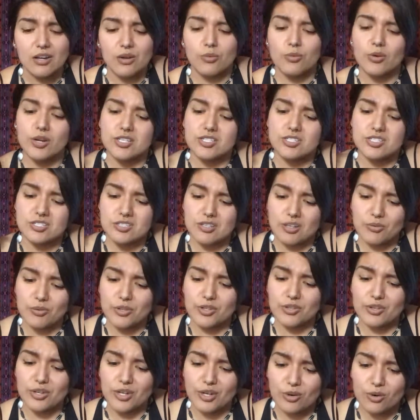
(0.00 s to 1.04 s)
which
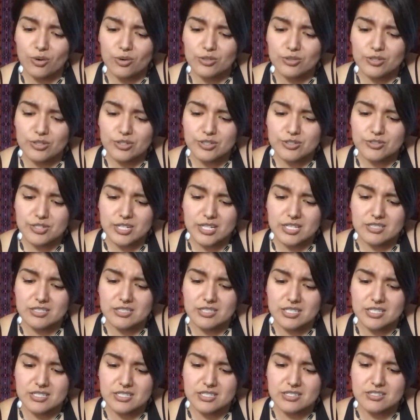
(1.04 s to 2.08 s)
when you get older
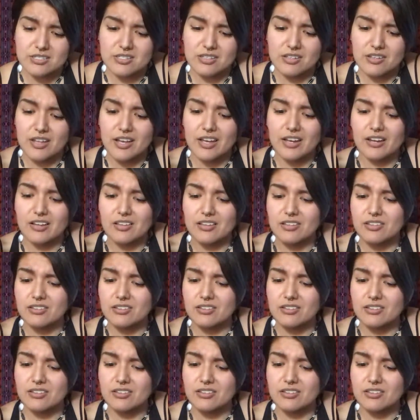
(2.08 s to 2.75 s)
translates into like